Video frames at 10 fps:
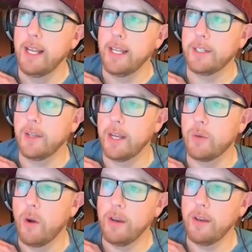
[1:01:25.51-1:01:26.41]
And so I
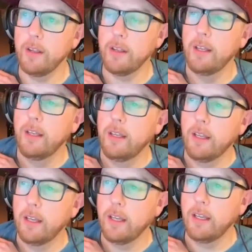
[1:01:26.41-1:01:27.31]
just wanted to
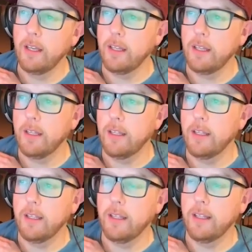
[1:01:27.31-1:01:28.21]
uh,
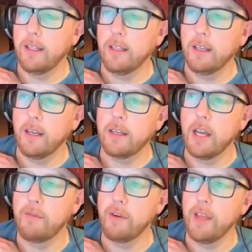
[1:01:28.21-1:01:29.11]
uh
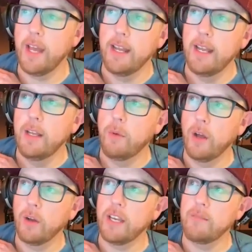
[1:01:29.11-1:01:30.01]
cover that. But
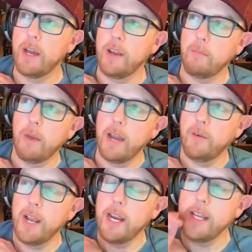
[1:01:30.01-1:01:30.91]
I'll give my my
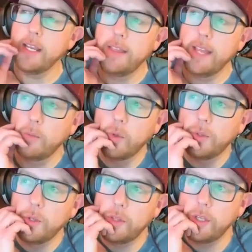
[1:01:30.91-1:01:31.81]
rating, and then we'll
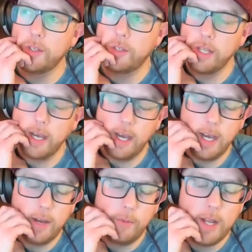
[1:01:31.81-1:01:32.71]
do the
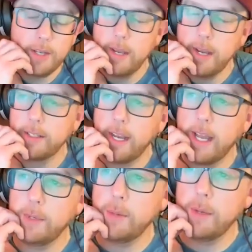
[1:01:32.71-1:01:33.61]
uh, Rotten Tomatoes on
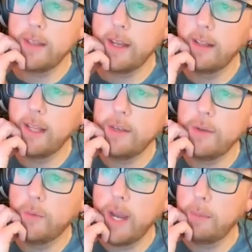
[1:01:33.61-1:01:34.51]
IMDb, and then I'll let
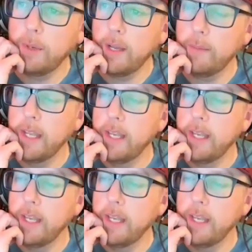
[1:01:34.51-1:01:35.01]
you wrap it up.